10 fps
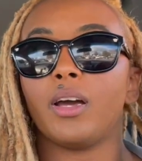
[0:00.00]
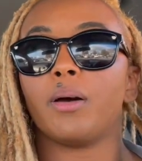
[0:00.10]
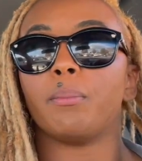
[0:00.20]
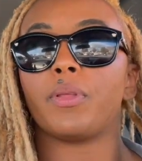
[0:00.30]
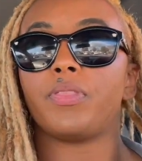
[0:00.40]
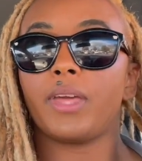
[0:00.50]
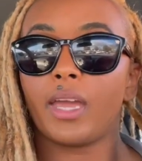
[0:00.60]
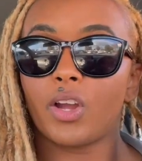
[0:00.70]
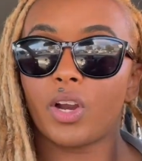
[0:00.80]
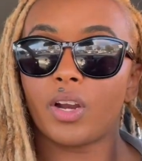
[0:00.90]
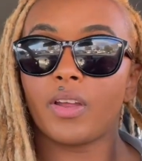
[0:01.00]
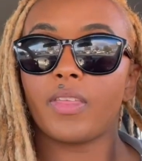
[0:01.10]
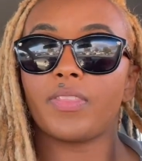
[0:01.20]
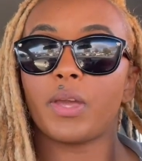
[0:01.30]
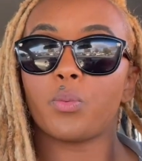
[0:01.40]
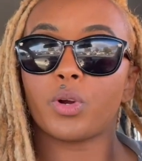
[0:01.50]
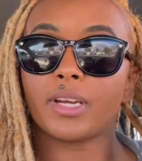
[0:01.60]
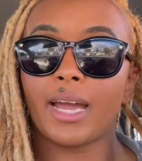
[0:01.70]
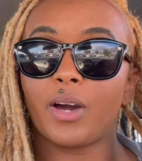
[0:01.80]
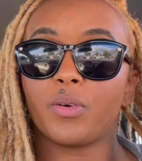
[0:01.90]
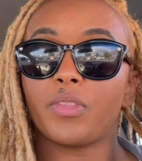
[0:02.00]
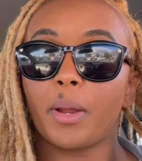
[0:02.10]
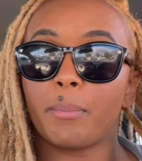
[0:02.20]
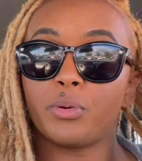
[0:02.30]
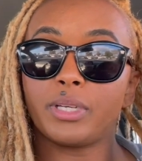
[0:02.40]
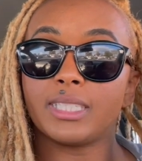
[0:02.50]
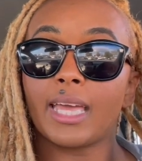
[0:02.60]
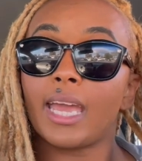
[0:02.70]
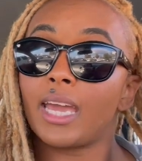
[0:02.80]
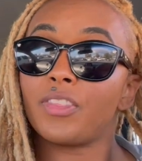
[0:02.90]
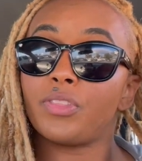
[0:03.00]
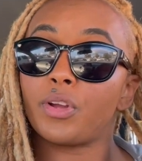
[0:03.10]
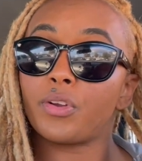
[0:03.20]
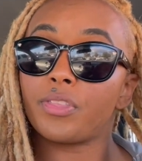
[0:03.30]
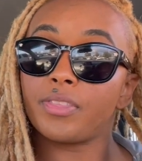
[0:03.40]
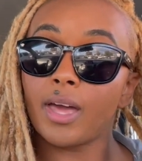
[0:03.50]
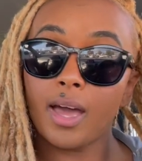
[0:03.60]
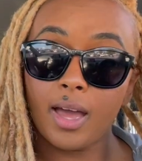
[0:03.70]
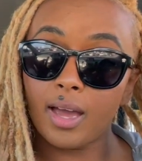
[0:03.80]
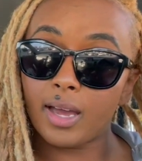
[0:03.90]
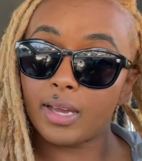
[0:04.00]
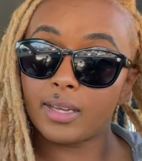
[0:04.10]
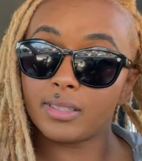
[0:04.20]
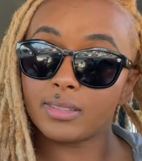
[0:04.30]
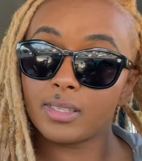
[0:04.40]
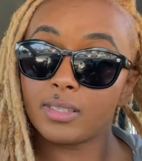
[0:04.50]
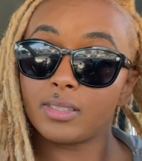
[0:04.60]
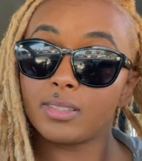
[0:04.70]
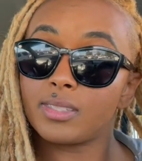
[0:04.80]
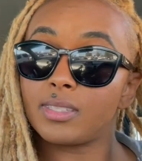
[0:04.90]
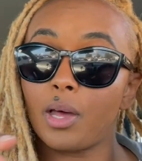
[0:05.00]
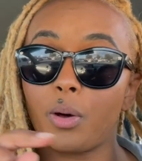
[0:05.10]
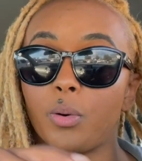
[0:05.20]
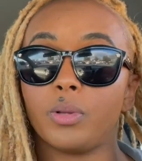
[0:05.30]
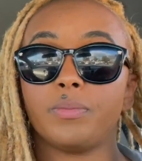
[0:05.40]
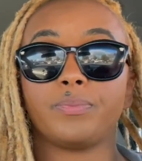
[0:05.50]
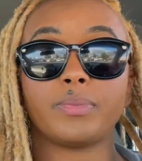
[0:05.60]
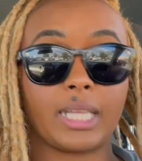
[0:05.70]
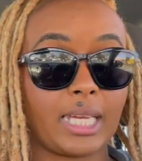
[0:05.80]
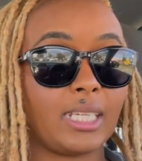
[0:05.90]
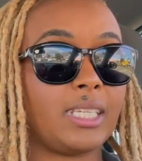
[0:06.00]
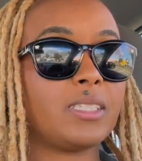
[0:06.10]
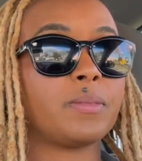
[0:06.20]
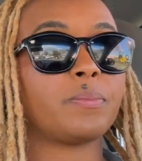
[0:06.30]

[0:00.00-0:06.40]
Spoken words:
but they work out their booties and their thighs. So, ladies,